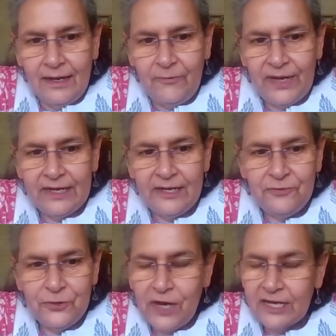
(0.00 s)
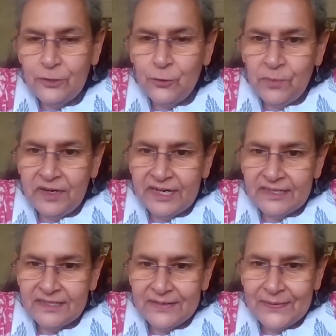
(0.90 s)
well, if you are
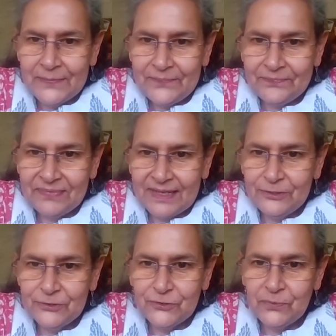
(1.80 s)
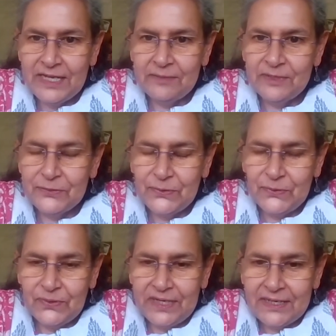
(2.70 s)
numerate, you should be able to
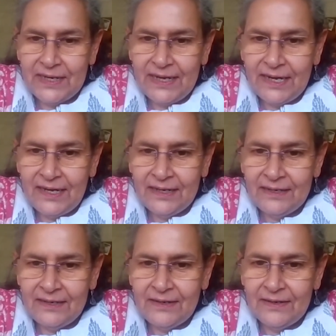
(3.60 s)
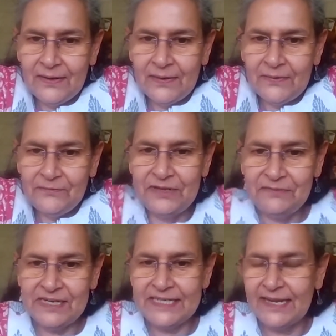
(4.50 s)
do it, and
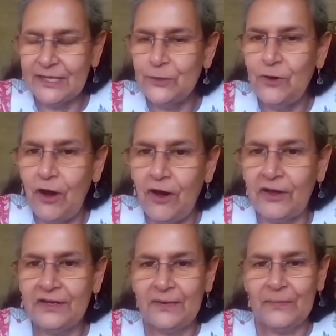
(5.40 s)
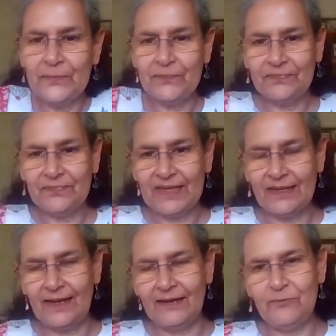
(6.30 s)
we will take you on,
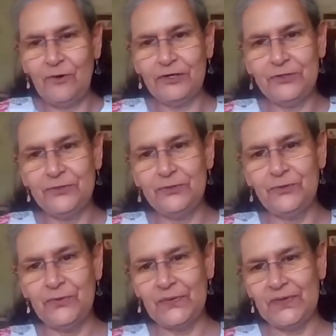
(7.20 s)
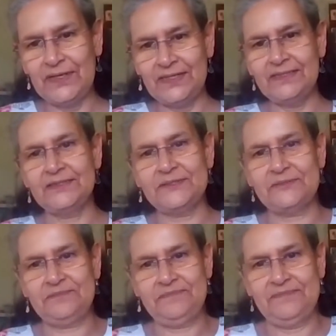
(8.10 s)
and what you do
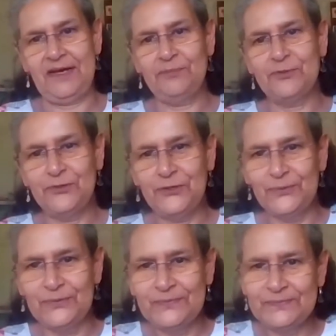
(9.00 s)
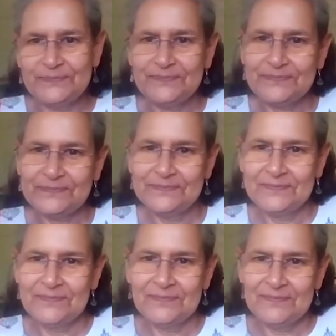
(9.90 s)
is up to you.
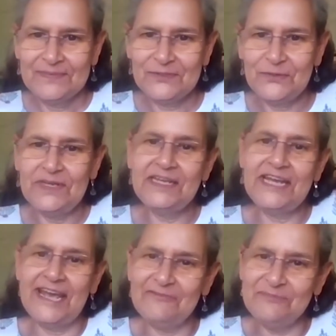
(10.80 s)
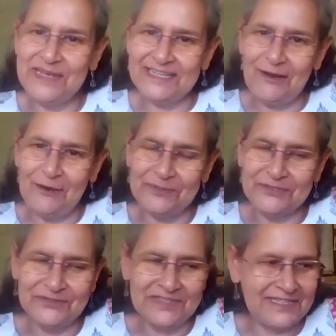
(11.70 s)
So he gave me the
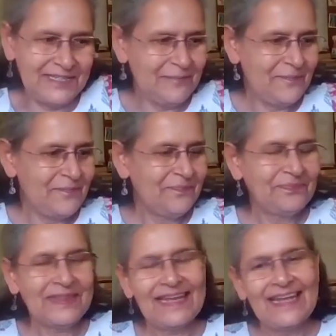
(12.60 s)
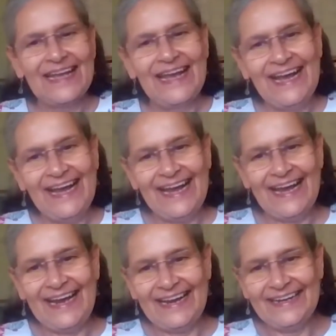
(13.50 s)
opportunity,
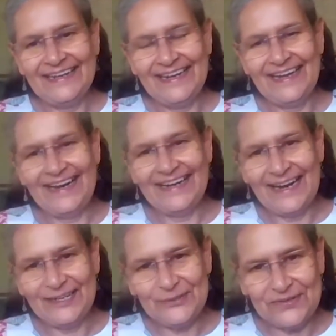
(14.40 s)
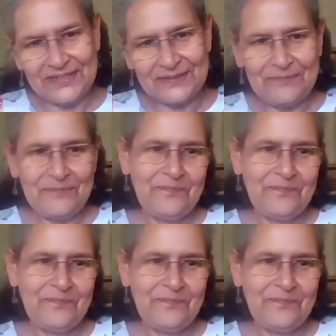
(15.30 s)
and I took it.